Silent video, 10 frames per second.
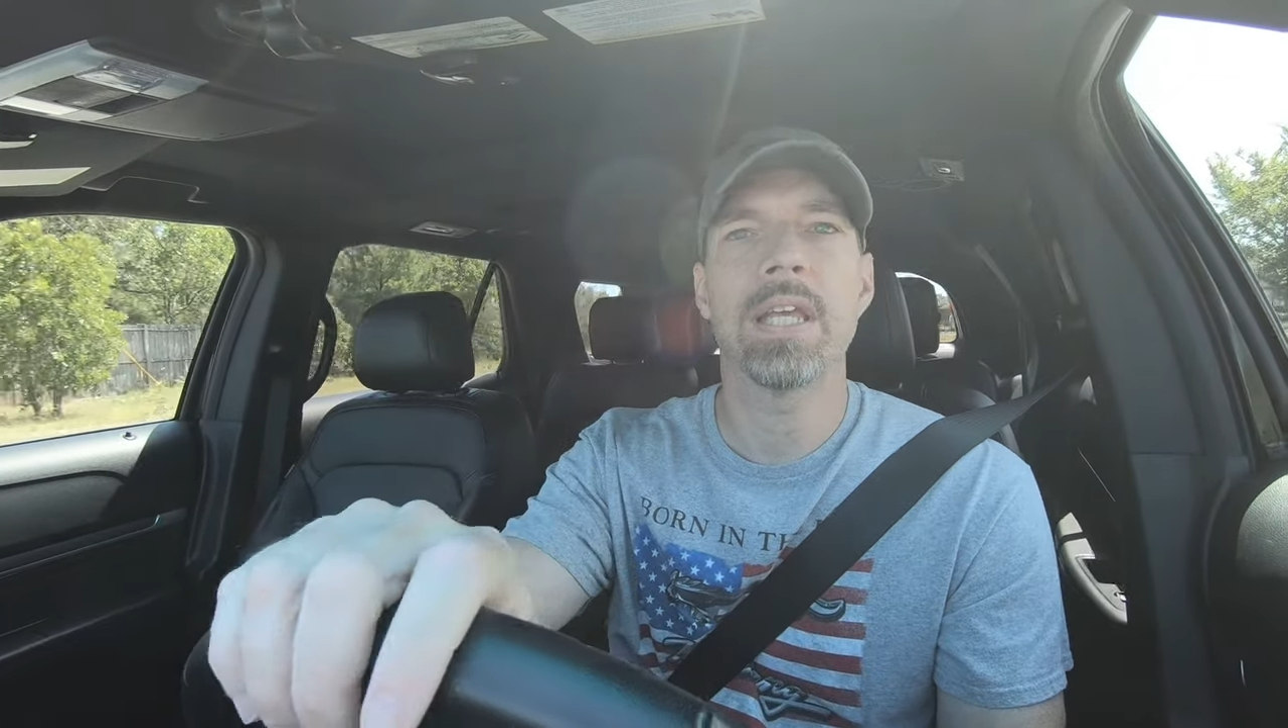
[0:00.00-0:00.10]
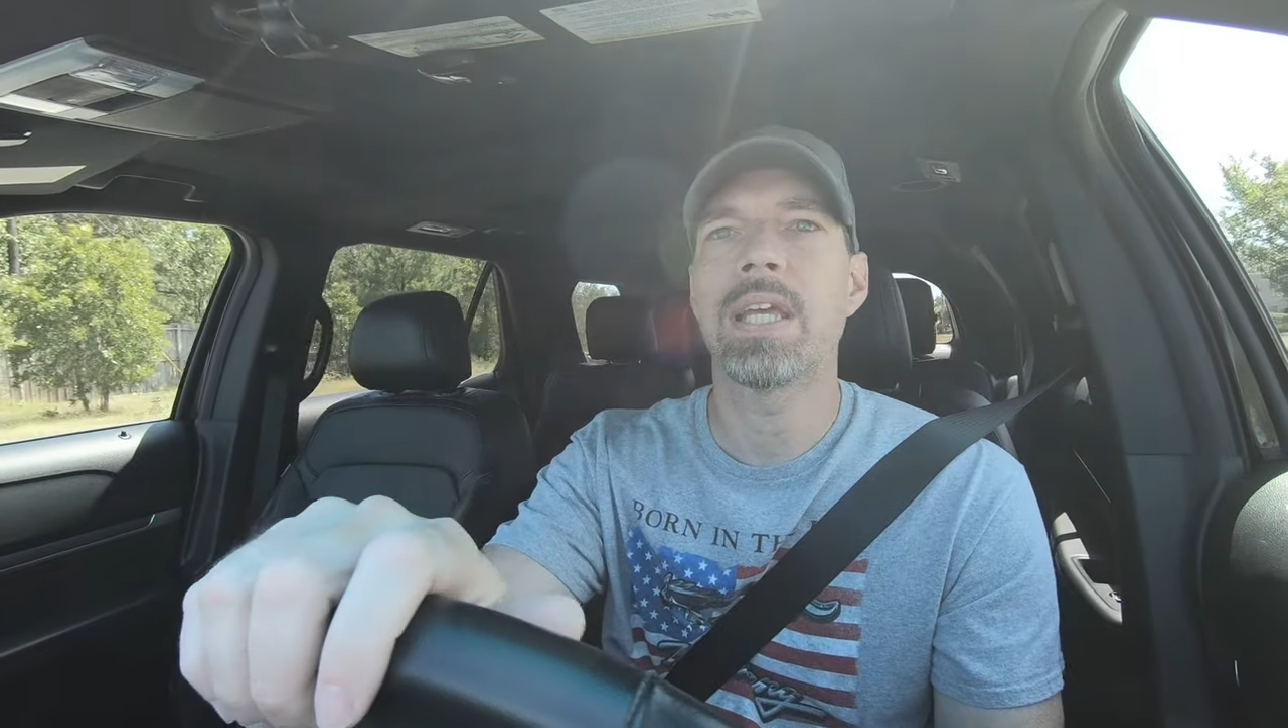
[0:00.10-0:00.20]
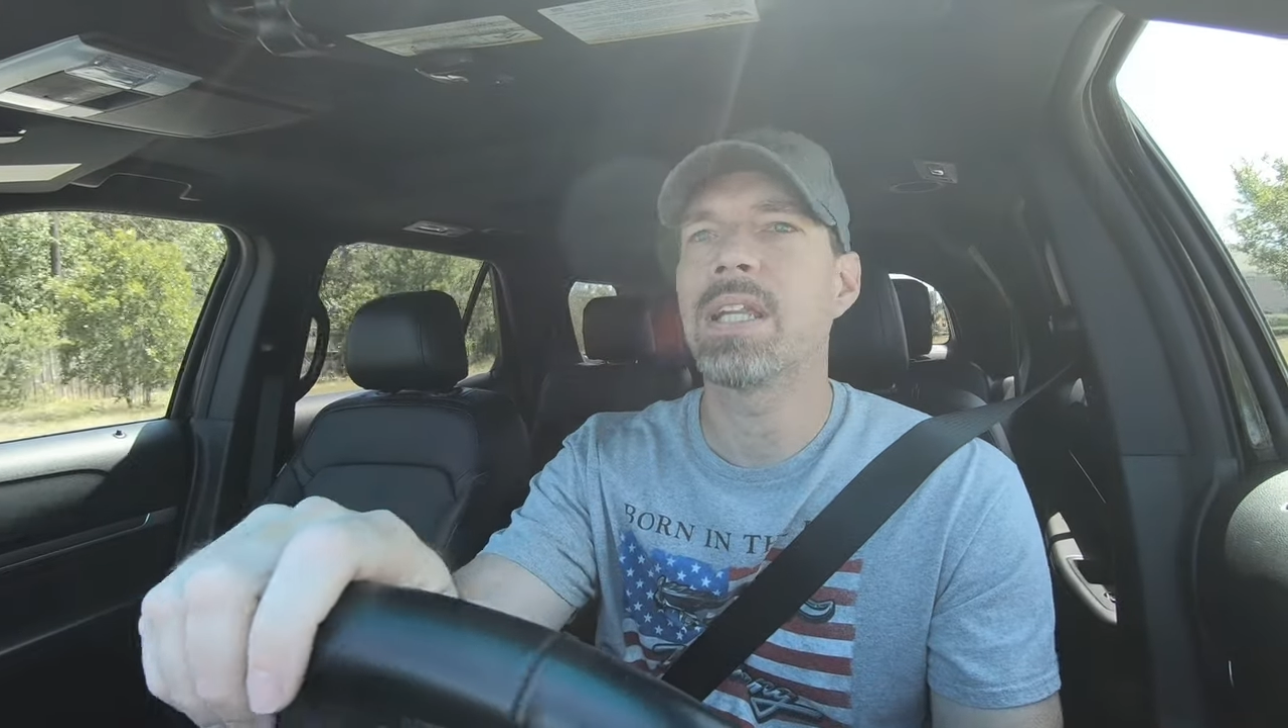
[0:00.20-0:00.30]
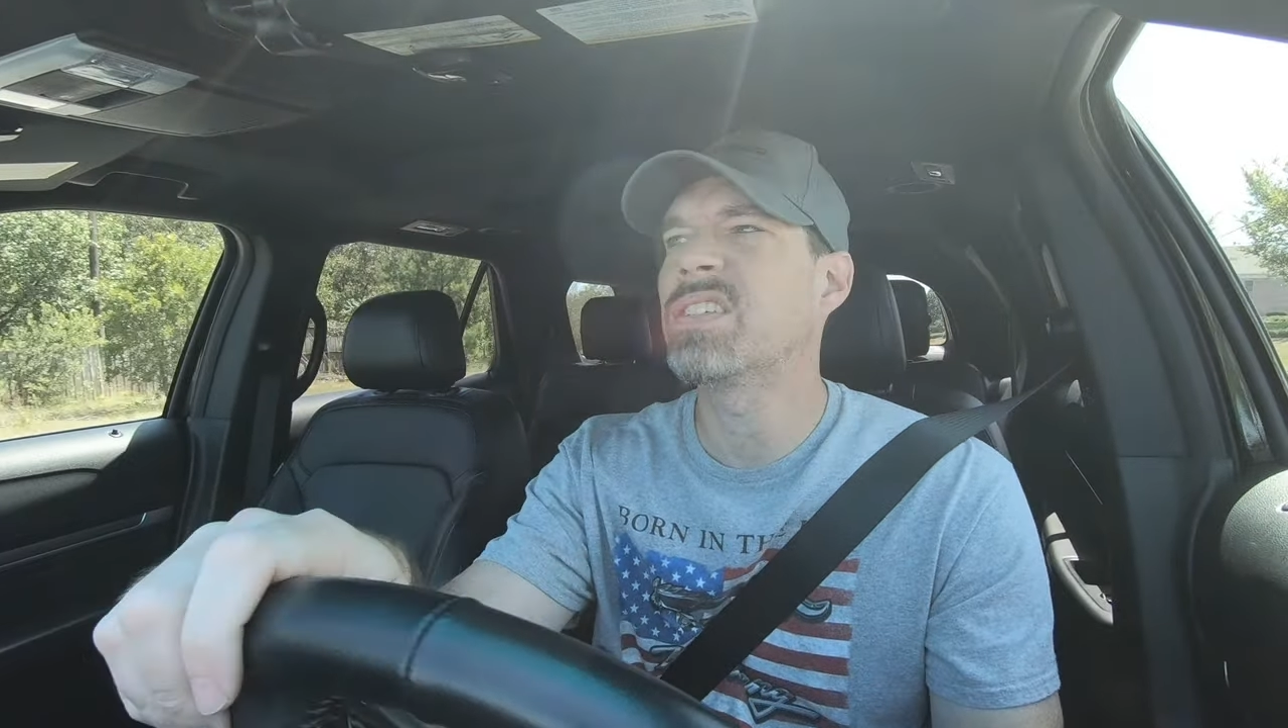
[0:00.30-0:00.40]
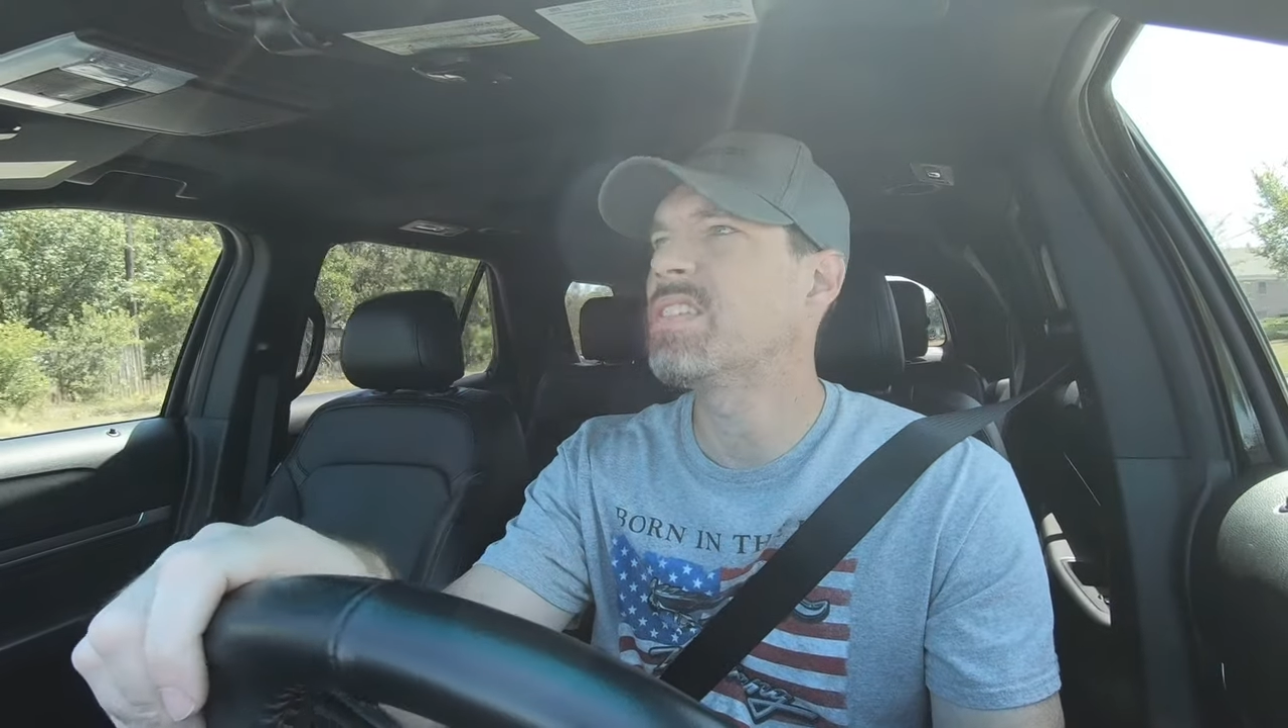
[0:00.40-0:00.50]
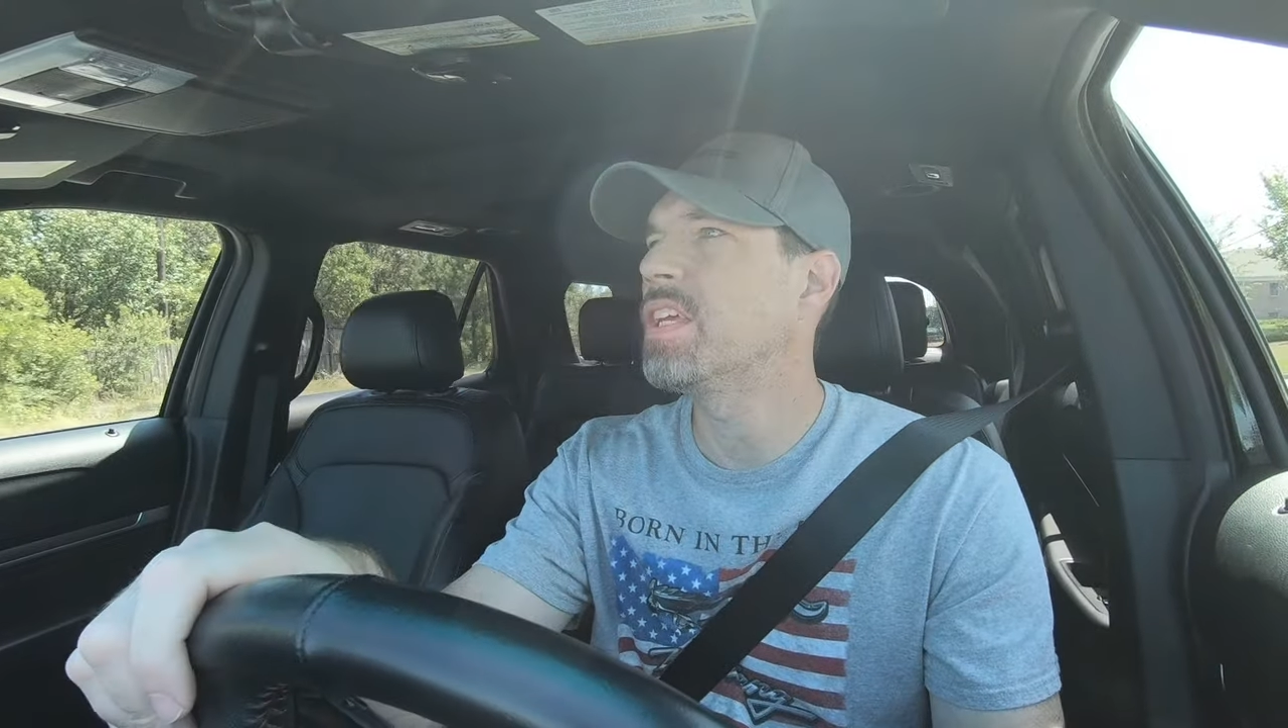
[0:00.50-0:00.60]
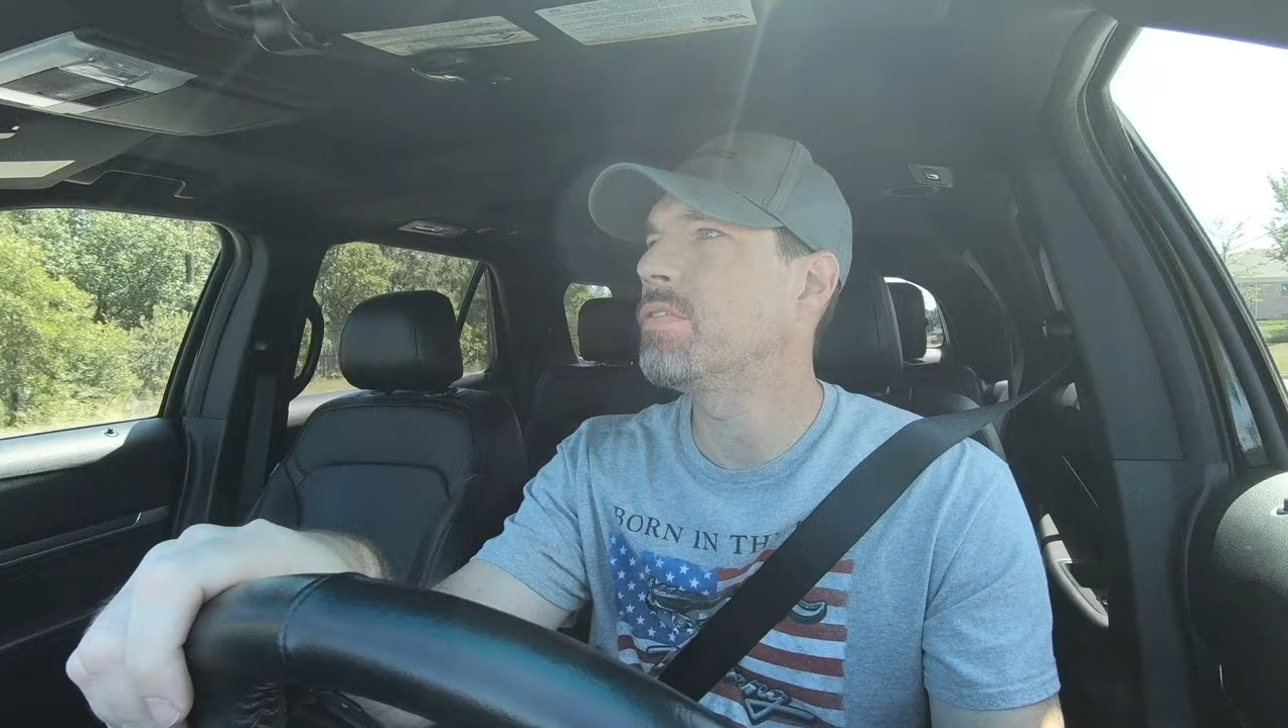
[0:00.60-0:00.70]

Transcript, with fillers: kind of stuff